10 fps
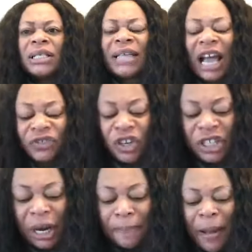Thanks for
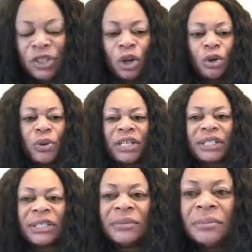sharing, Pastor
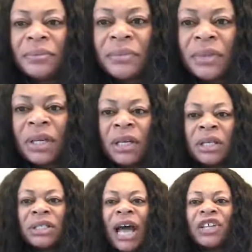Luis.
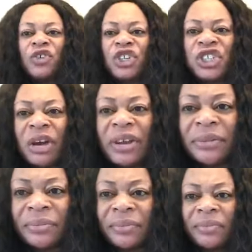Thanks for
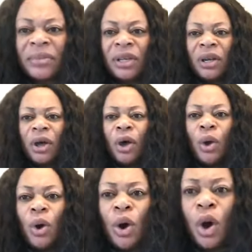sharing.
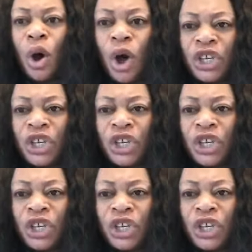Oh,